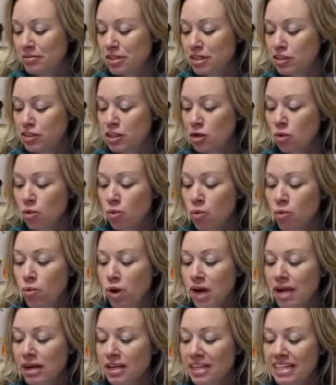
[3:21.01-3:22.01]
So
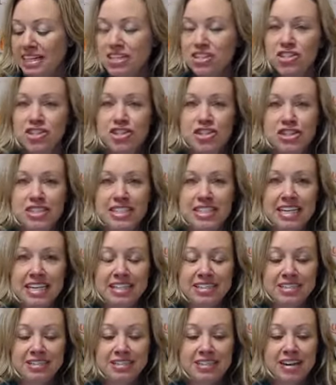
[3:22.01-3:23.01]
what is your
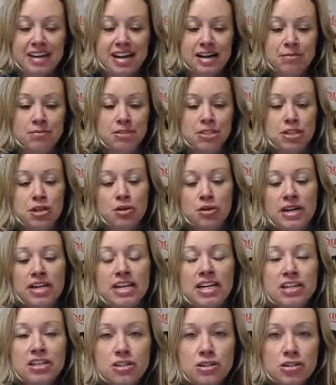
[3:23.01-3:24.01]
DISC? So
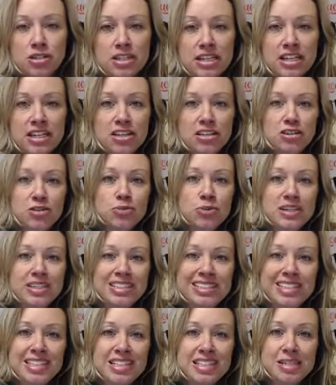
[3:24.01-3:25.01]
here's
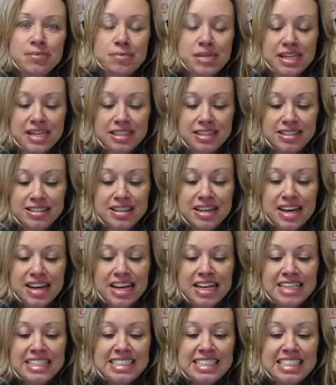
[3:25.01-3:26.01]
what DISC means.
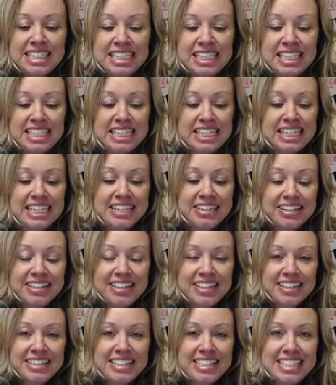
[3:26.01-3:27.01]
D
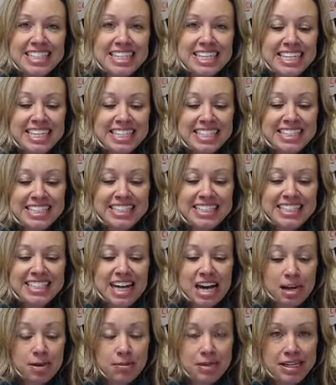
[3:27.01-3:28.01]
is
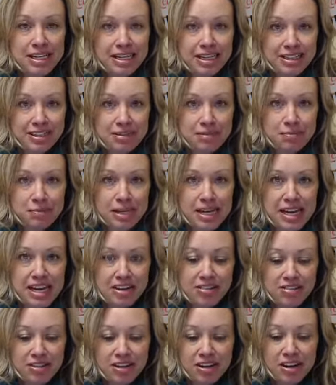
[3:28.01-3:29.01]
dominant
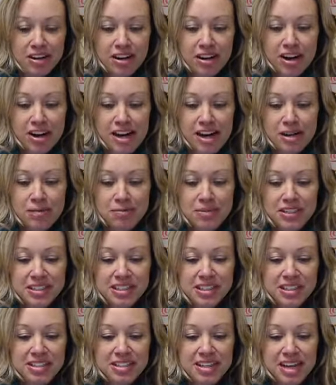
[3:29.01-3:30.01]
behavior.
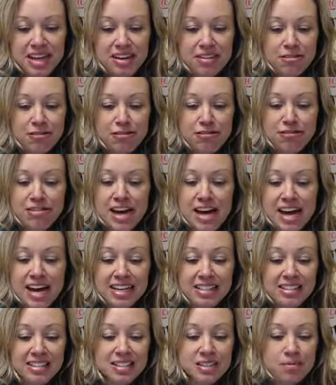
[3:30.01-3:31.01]
This is a
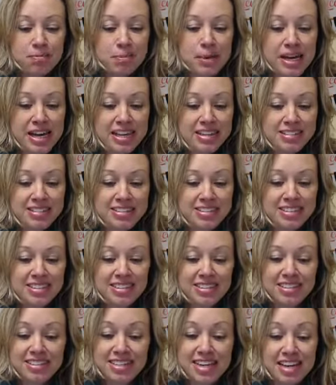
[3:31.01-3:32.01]
fast-paced,
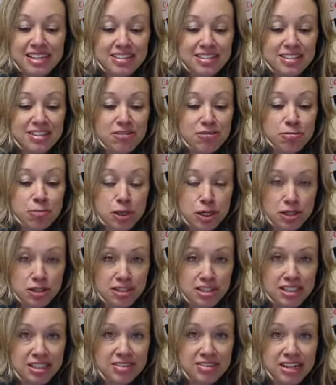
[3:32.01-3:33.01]
decisive
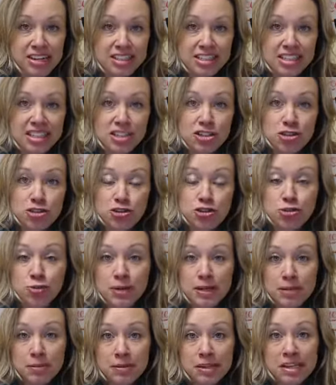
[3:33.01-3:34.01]
person that's
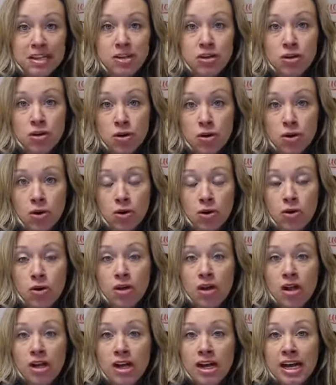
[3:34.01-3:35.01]
extremely
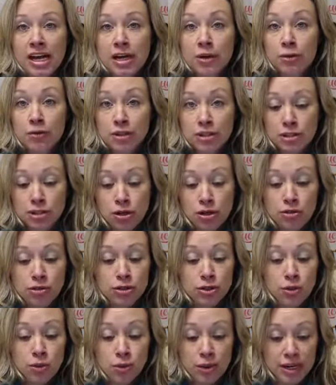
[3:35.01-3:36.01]
goal and
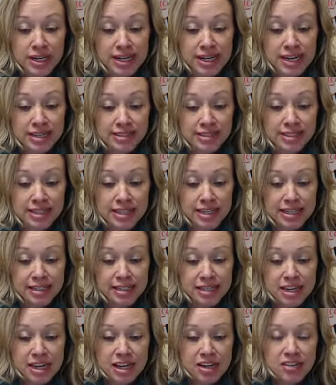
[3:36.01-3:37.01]
results
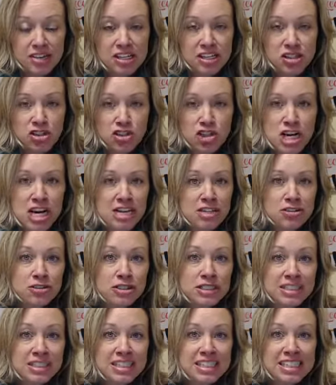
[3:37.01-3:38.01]
oriented. They
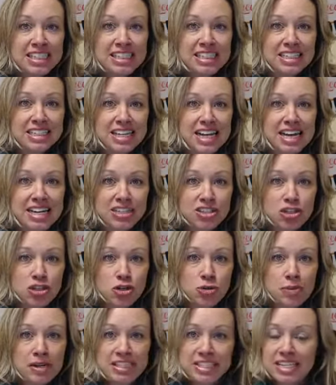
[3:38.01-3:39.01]
generally like
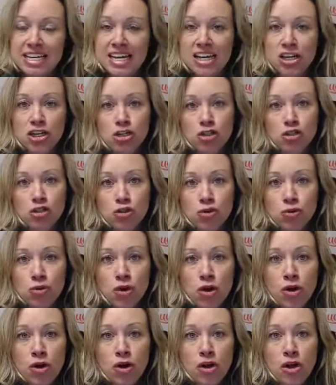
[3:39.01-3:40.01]
to maintain
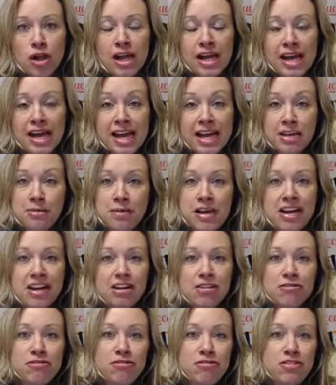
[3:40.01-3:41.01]
control and make
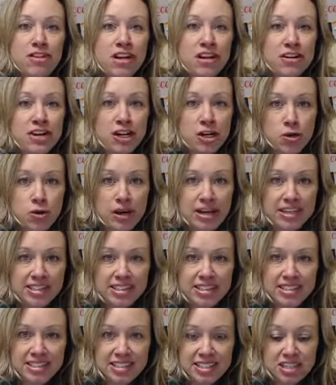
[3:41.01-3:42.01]
very quick
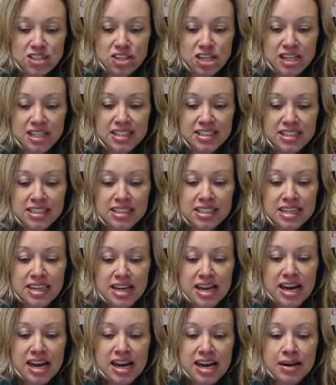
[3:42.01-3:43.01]
decisions.
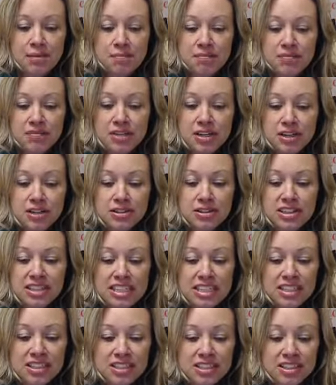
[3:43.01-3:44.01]
They're
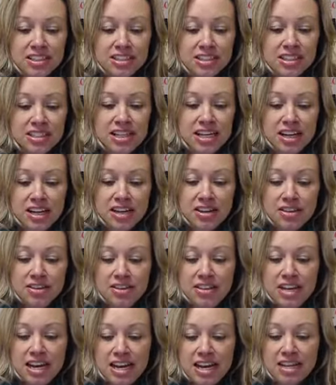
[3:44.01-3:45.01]
leaders,
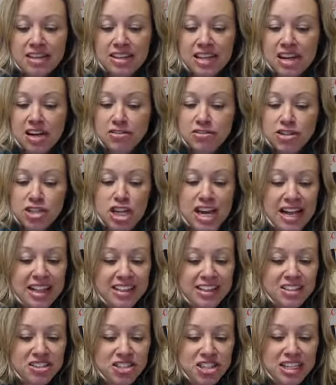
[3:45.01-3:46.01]
they love
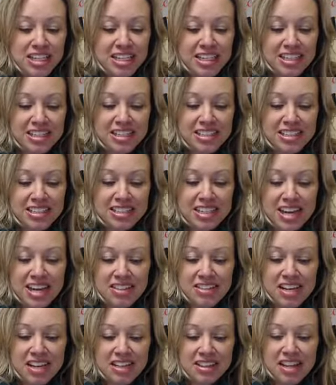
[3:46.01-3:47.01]
challenges,
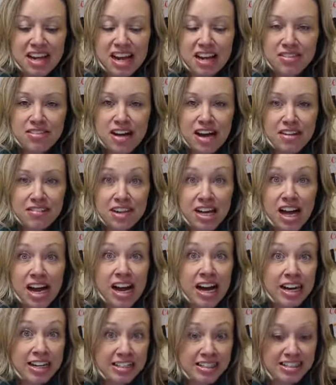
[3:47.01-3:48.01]
and they love having
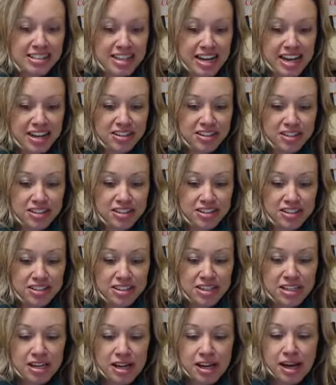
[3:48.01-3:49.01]
high
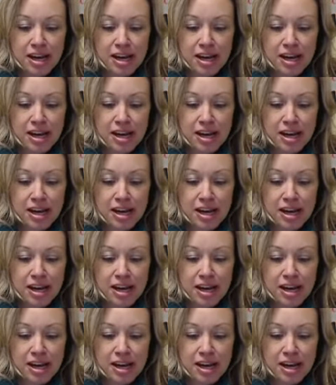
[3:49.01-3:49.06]
standards.